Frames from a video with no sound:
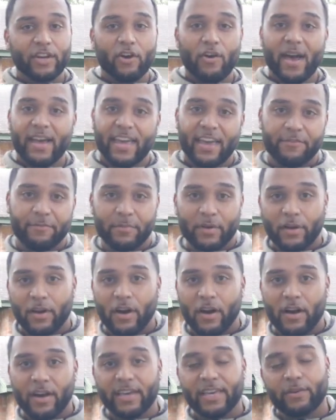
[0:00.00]
ago, I gave him a
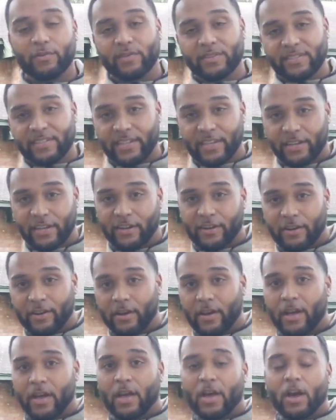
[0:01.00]
call. He was
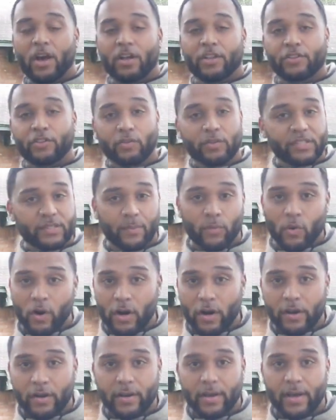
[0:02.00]
here doing some
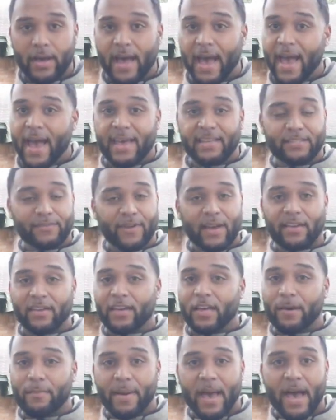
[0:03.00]
work. Uh, I asked if I
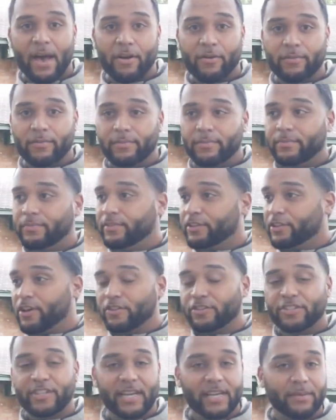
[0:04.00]
can come out,
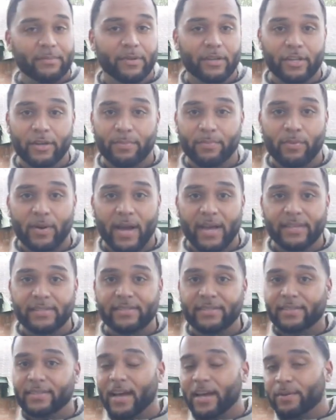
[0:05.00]
negotiated him a good
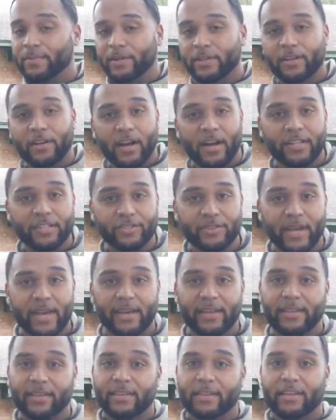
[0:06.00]
price, got him under
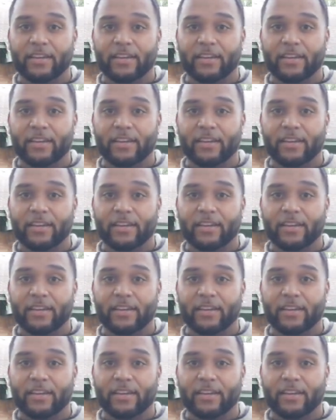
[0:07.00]
contract.